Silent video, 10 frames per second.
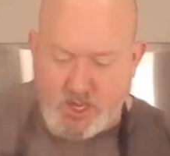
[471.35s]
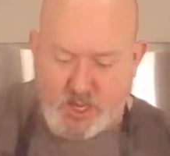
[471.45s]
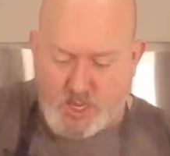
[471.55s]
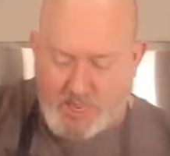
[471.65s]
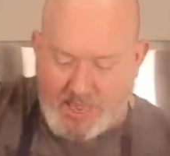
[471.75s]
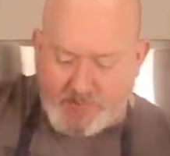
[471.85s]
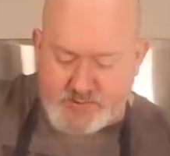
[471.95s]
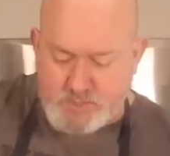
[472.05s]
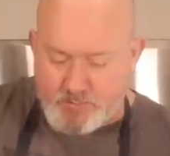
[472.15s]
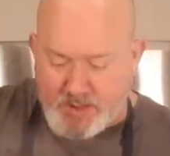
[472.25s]
I
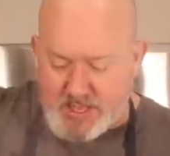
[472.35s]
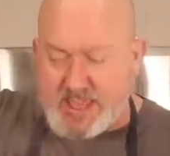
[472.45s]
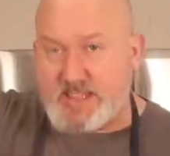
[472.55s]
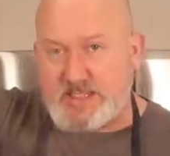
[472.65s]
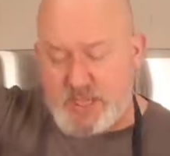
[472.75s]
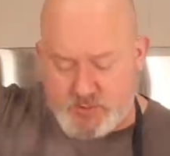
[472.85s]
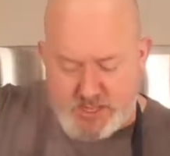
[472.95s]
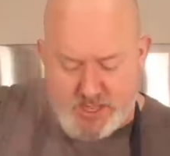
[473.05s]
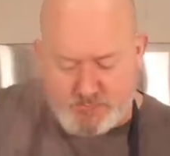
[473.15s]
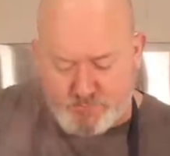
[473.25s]
haven't turned my heat down
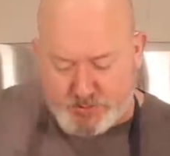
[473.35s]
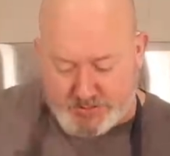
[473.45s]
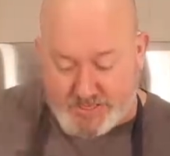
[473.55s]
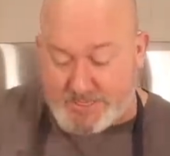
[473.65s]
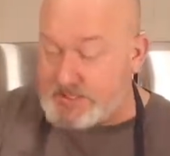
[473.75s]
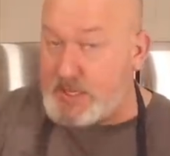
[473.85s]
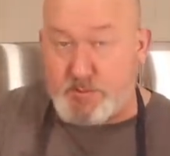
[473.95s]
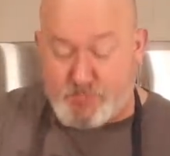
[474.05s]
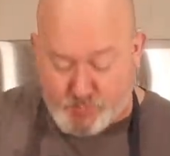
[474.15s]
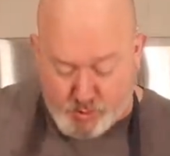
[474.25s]
yet, but like I said
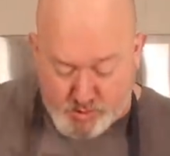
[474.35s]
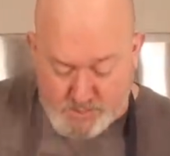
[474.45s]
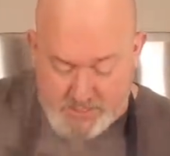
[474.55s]
before,